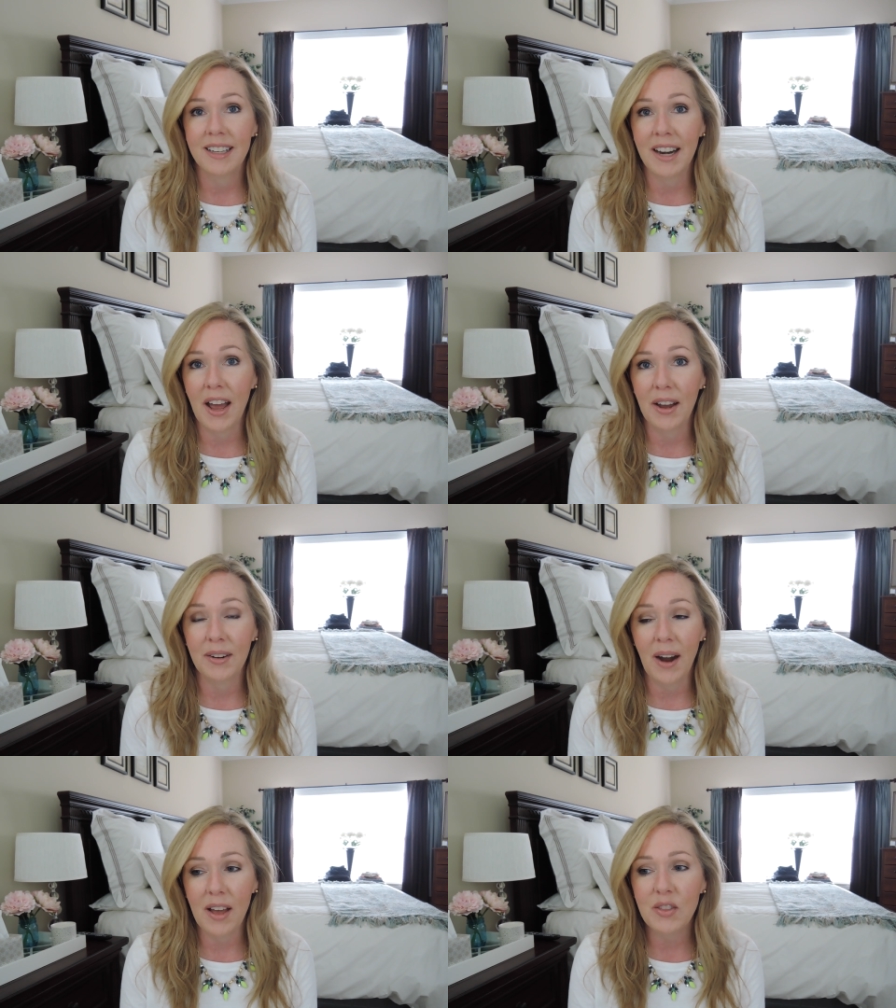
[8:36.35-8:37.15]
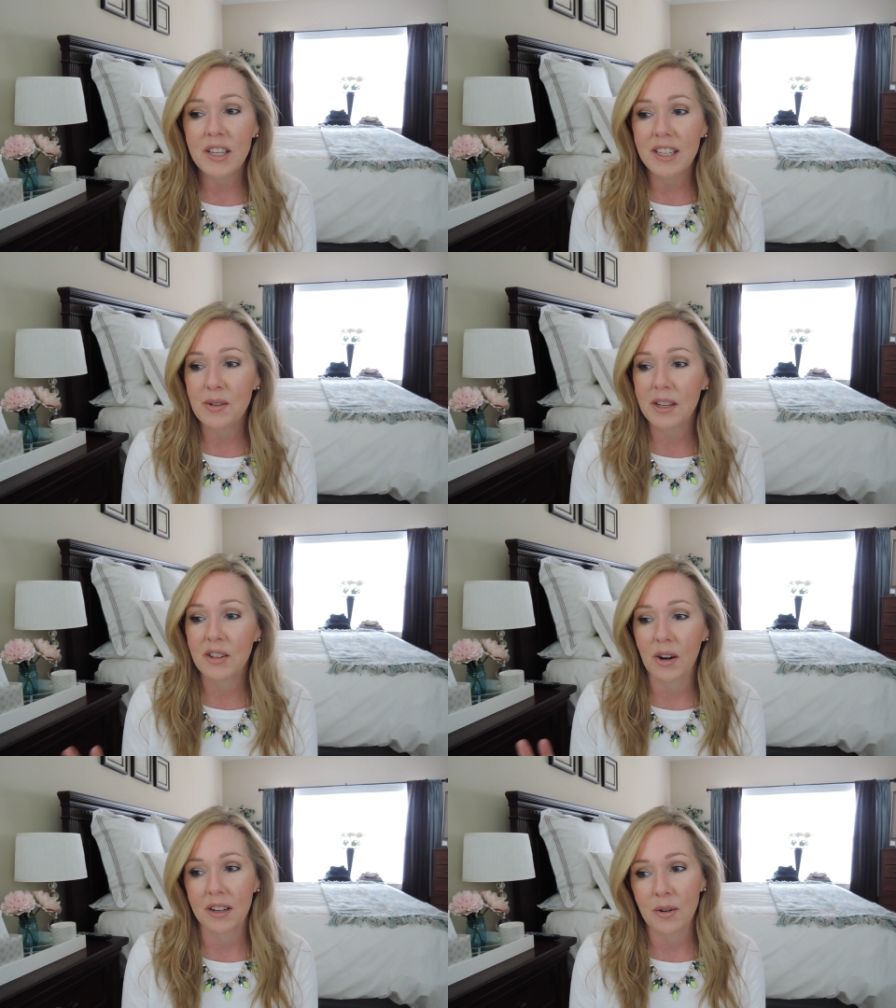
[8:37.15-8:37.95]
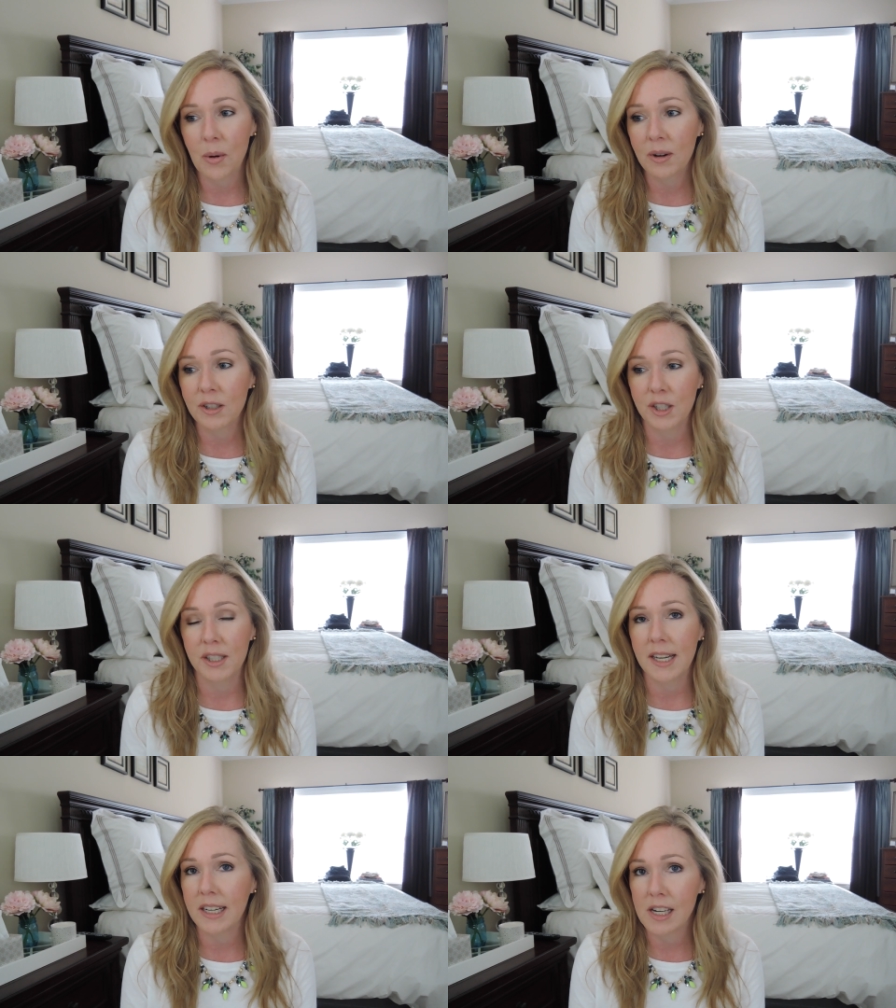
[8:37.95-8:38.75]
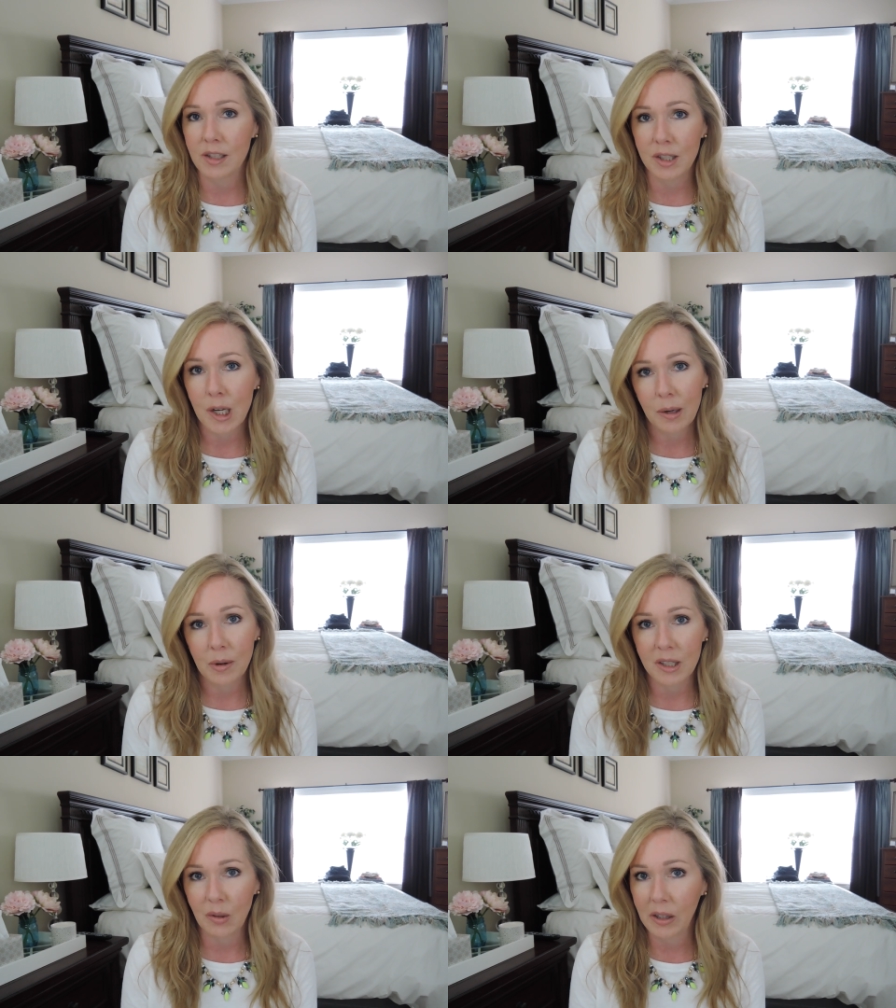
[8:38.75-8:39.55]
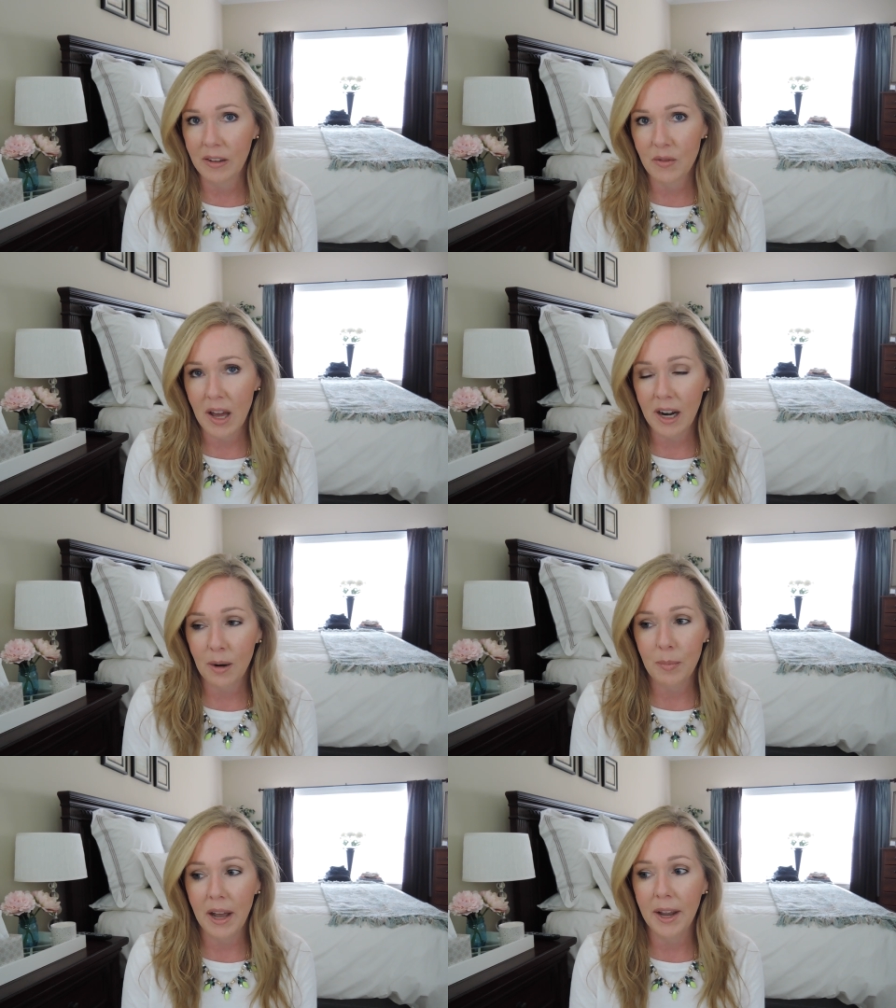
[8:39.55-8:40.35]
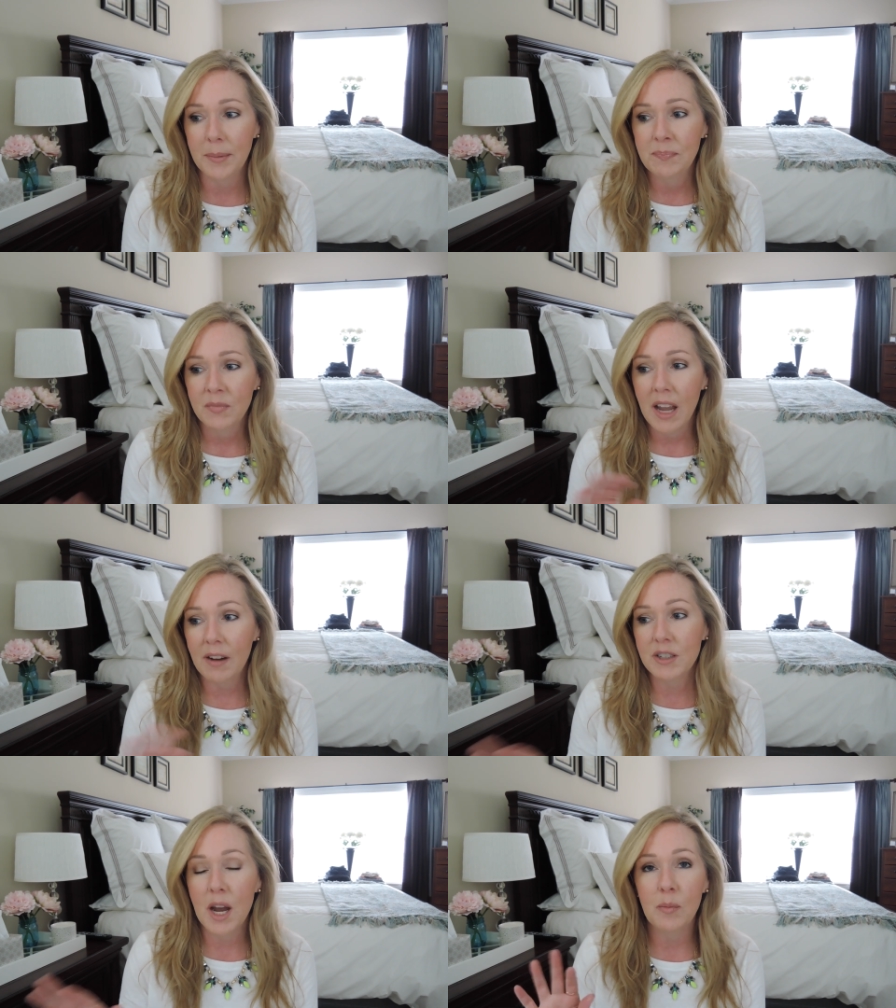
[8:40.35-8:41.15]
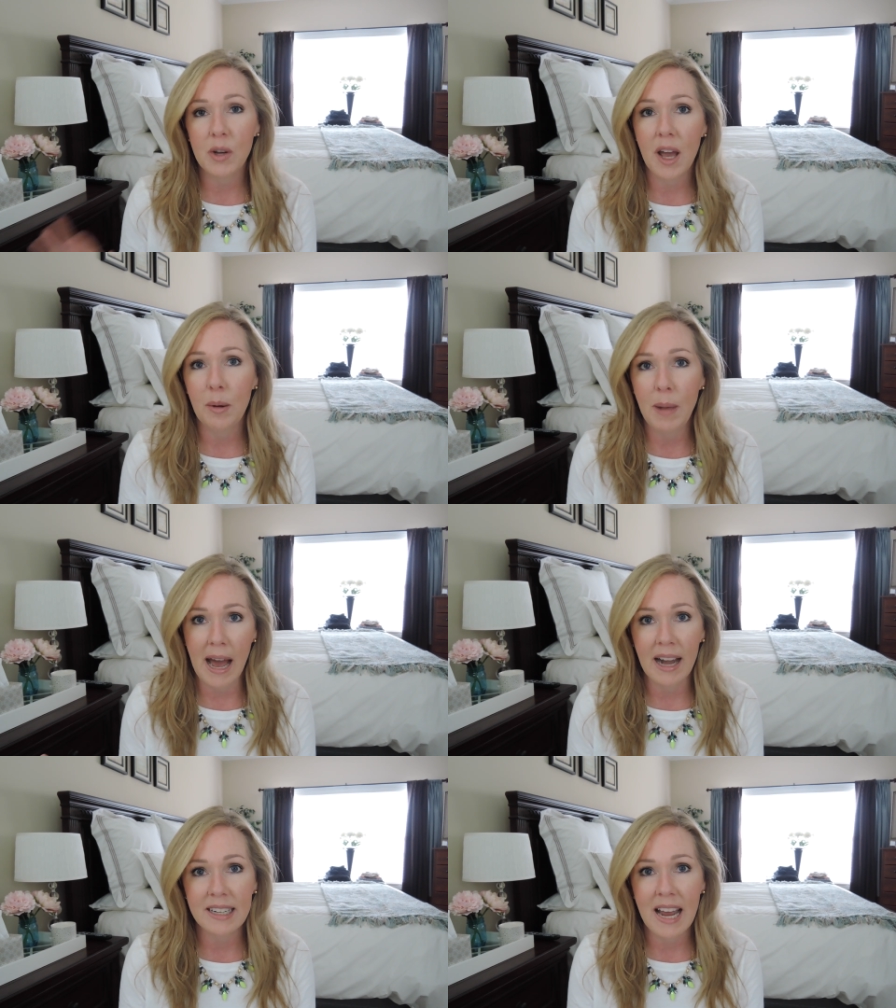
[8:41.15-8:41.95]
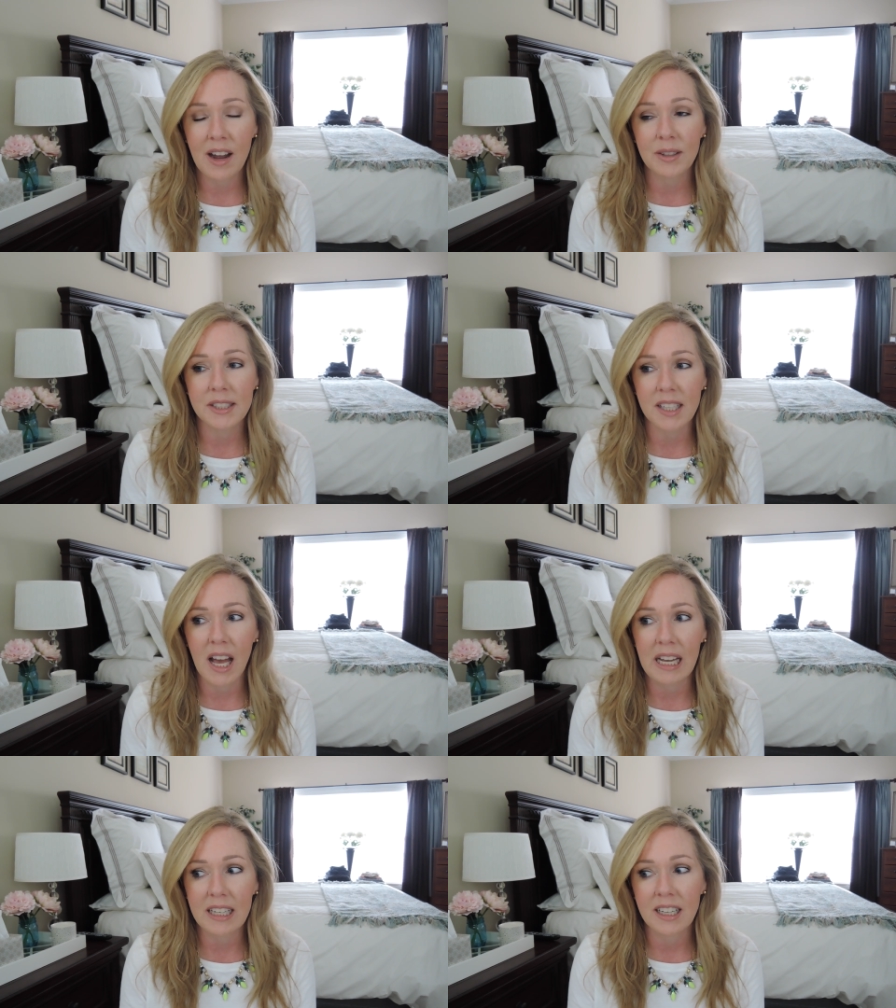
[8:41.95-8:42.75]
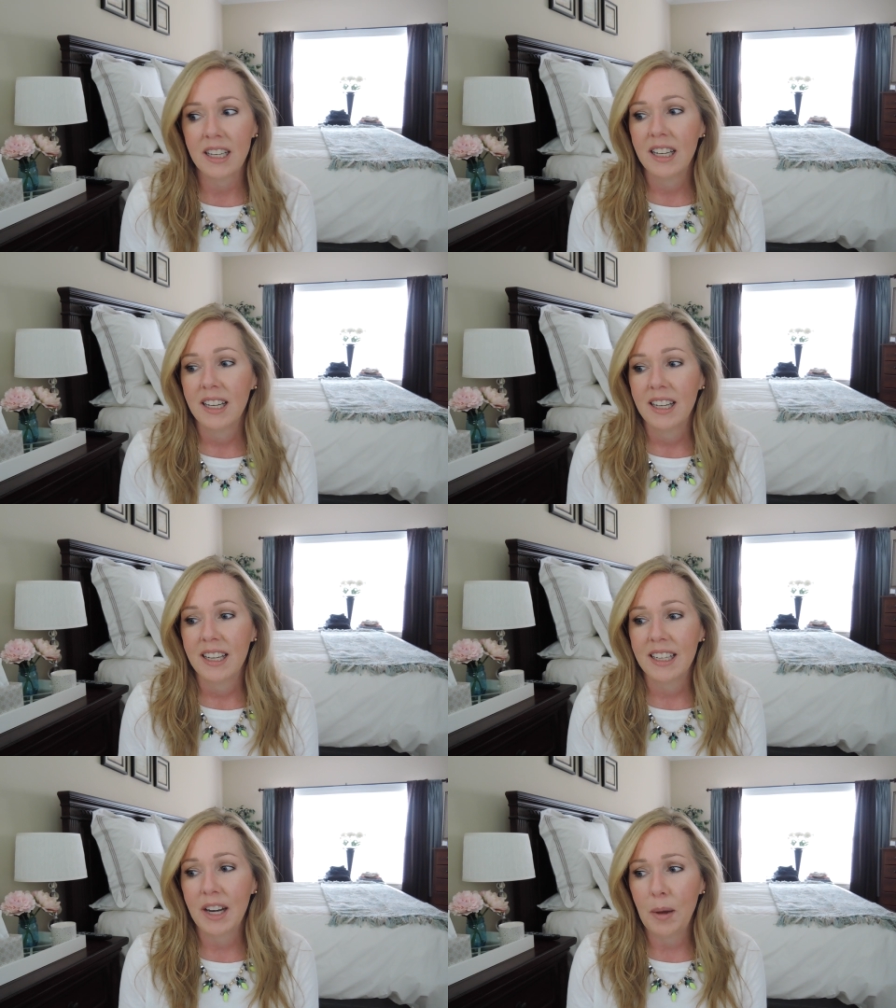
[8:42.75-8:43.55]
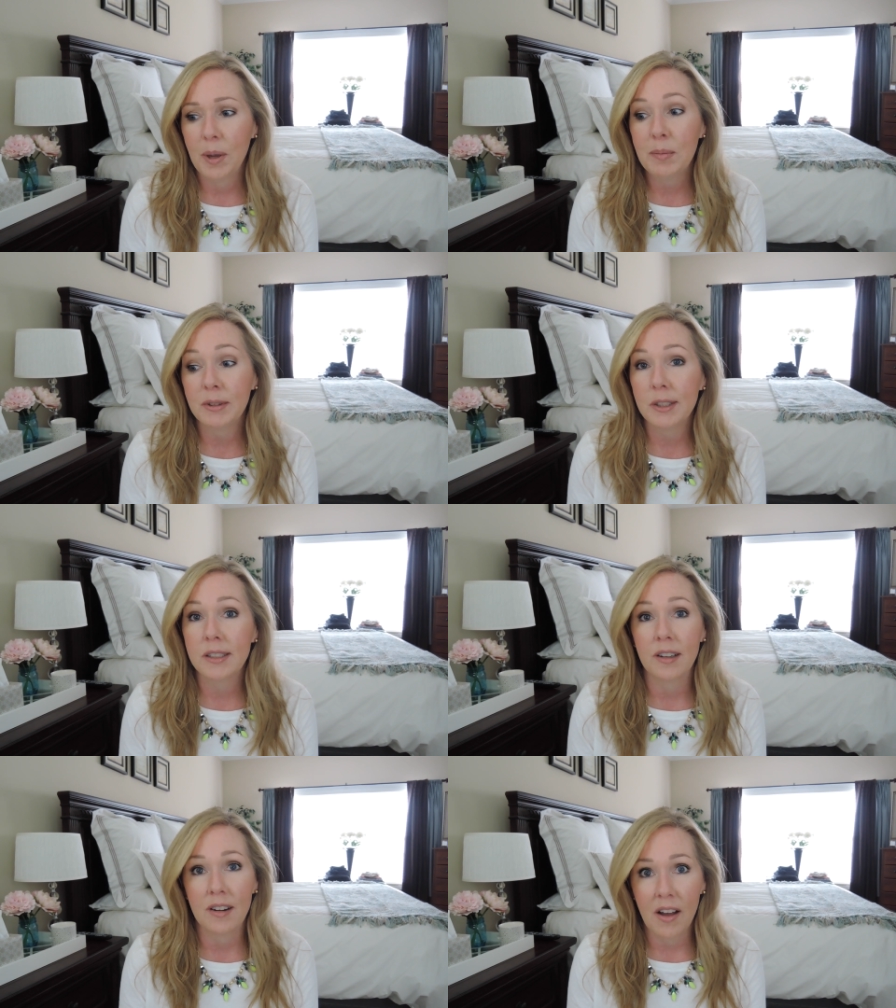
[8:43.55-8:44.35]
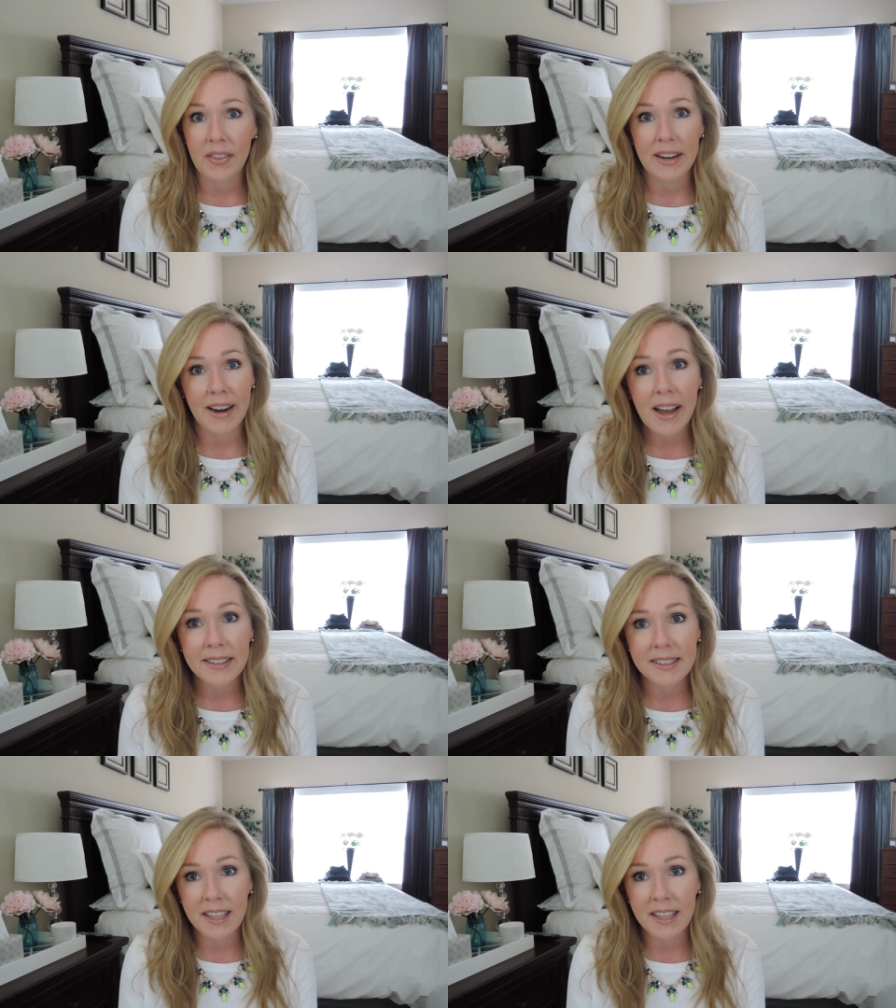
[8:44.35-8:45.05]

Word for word: You know, I think you either ignore it or just get used to it when you live there. But every time we go back now, it's like, you know, people just are not that nice